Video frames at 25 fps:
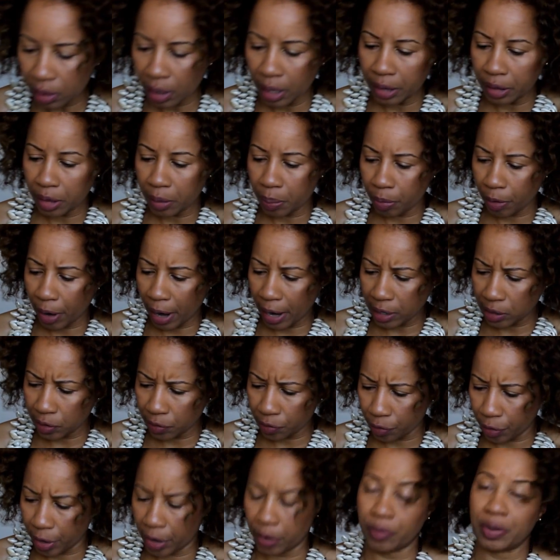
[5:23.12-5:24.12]
and the
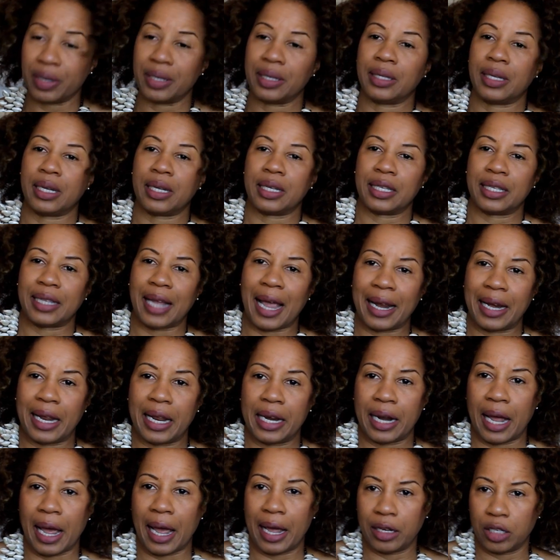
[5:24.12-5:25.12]
price for it was
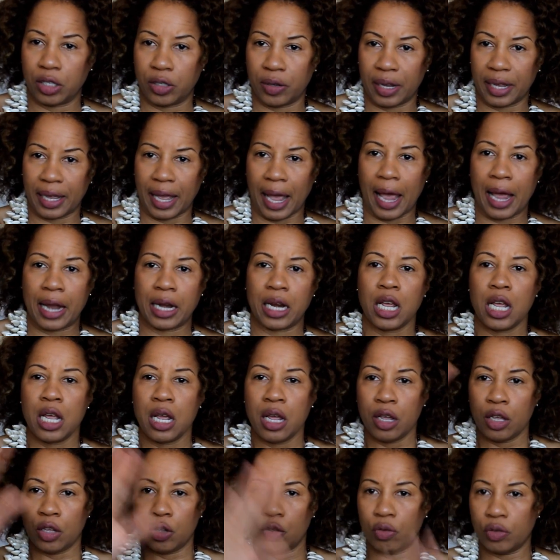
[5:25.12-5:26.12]
$6.99. So again,
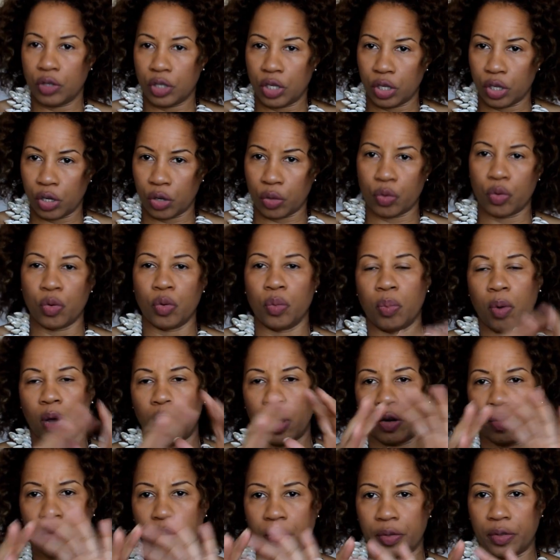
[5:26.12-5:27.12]
using the
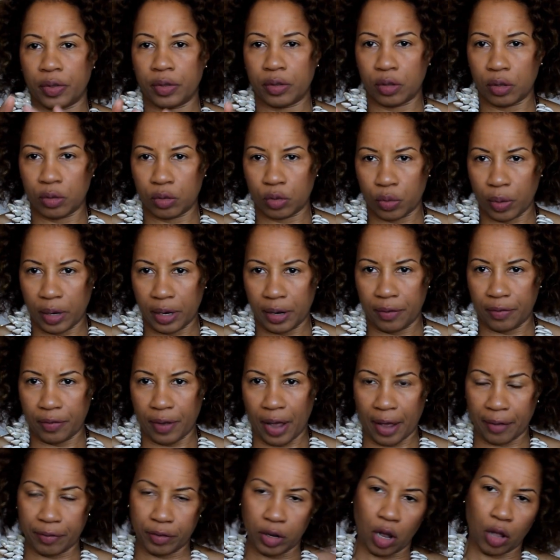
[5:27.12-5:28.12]
coupon with
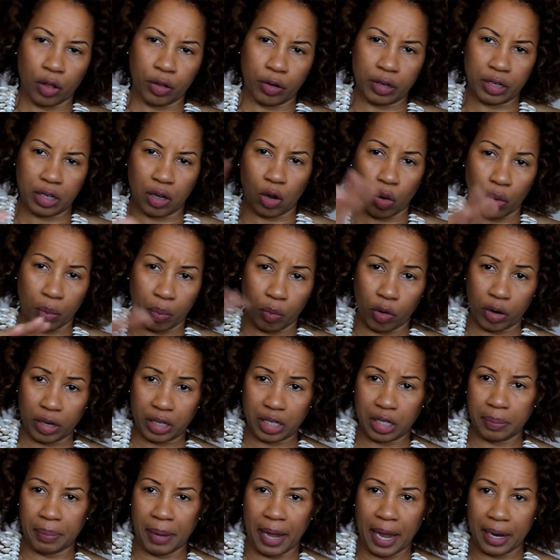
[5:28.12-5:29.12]
$25 or more
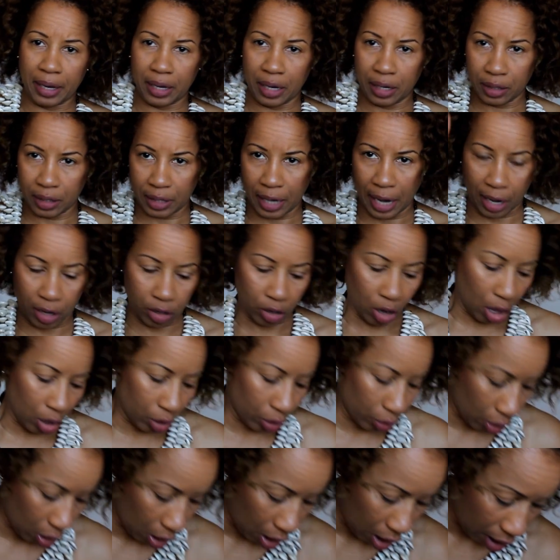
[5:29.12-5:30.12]
spend,
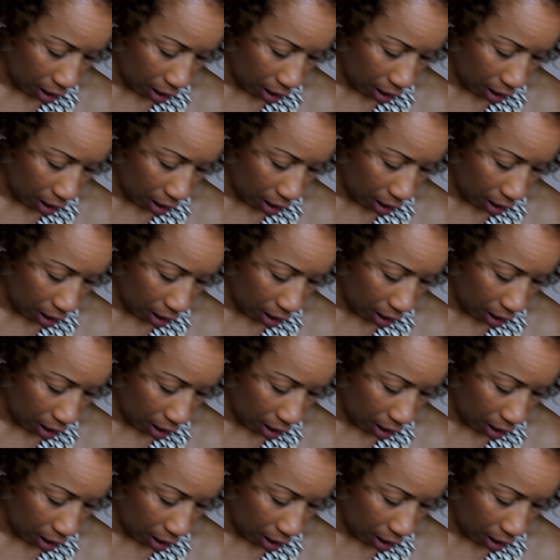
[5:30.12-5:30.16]
$10